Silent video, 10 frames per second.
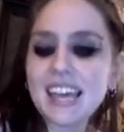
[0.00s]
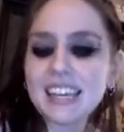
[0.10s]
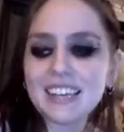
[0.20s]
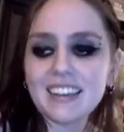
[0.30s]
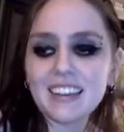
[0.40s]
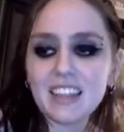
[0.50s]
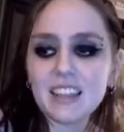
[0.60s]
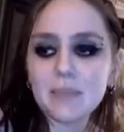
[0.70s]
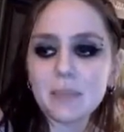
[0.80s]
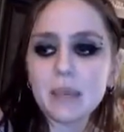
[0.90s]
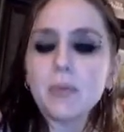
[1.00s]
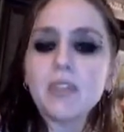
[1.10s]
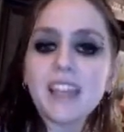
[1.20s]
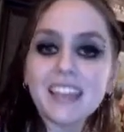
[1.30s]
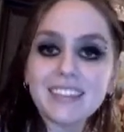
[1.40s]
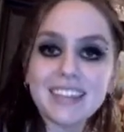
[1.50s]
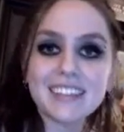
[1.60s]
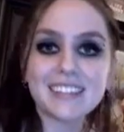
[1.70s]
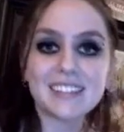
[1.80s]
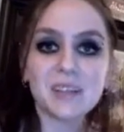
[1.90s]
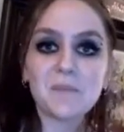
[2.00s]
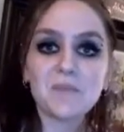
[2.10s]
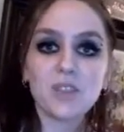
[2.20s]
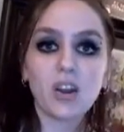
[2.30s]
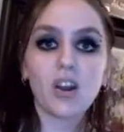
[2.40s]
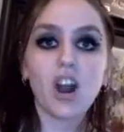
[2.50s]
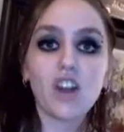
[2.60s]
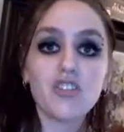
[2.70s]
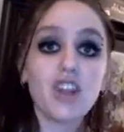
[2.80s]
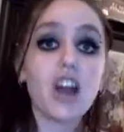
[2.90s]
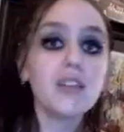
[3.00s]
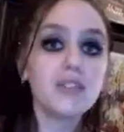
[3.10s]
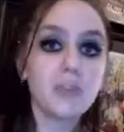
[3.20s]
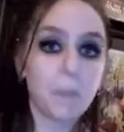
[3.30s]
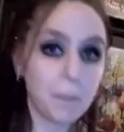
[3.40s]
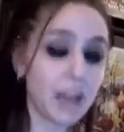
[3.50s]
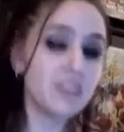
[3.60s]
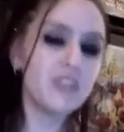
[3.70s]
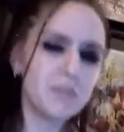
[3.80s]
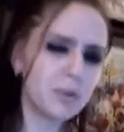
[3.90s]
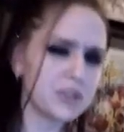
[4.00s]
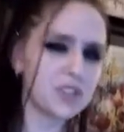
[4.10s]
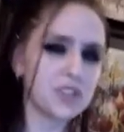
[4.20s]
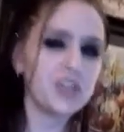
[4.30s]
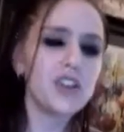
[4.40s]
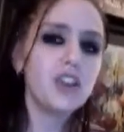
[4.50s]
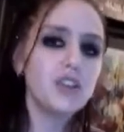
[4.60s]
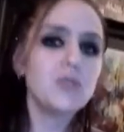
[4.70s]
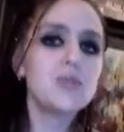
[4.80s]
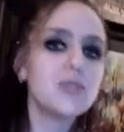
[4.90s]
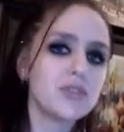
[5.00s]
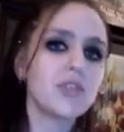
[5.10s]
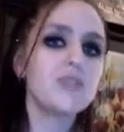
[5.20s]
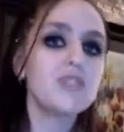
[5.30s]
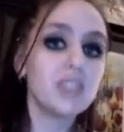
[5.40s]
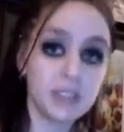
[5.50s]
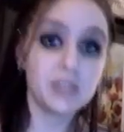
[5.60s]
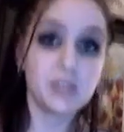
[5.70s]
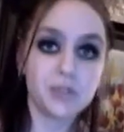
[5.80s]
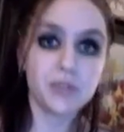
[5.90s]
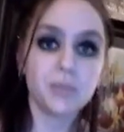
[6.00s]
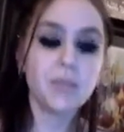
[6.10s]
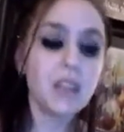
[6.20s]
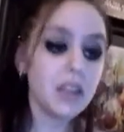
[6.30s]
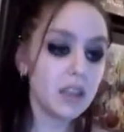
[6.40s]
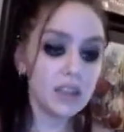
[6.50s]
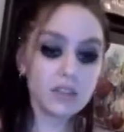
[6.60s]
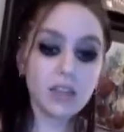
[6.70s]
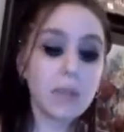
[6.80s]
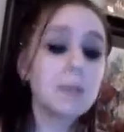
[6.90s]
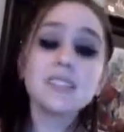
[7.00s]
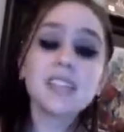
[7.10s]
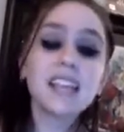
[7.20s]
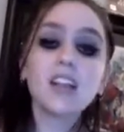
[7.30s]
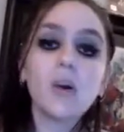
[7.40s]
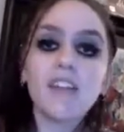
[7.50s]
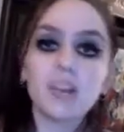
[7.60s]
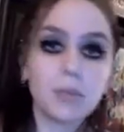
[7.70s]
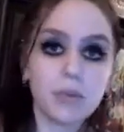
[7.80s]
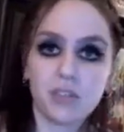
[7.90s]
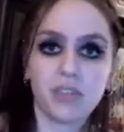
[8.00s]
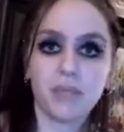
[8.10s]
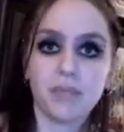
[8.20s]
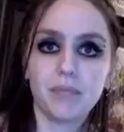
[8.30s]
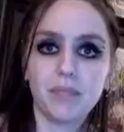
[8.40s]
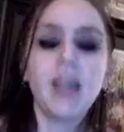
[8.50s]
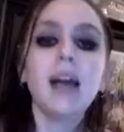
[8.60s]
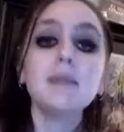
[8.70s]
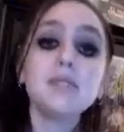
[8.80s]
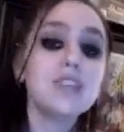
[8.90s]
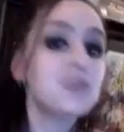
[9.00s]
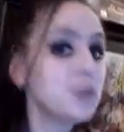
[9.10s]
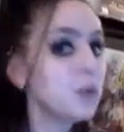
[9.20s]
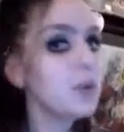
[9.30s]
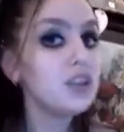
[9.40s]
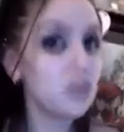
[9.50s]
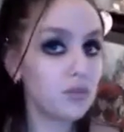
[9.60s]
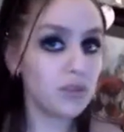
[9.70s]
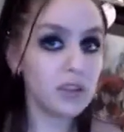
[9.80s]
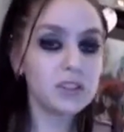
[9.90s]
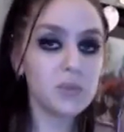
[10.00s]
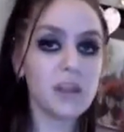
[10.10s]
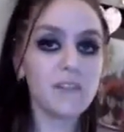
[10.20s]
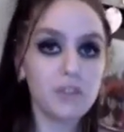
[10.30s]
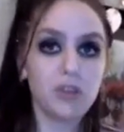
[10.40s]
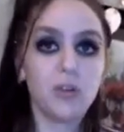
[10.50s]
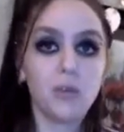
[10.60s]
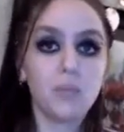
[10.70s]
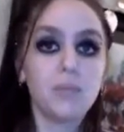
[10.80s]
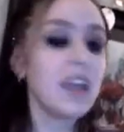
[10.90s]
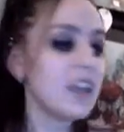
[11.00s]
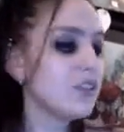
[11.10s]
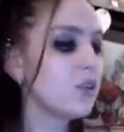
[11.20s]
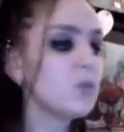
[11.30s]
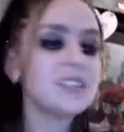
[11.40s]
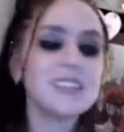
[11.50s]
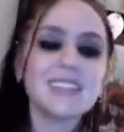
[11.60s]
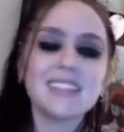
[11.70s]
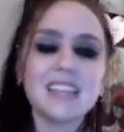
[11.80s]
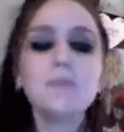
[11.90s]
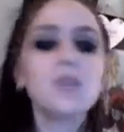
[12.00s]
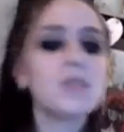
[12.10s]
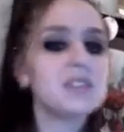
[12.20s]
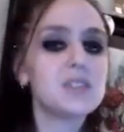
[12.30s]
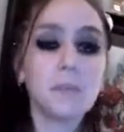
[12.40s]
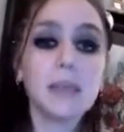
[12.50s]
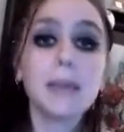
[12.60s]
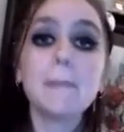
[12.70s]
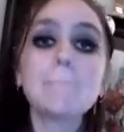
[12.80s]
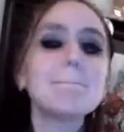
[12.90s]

that people like this are not the kind of person you deserve to listen to. I'm not saying go have an abortion. I'm saying do what you feel is right for you, and don't listen to them, don't listen to me.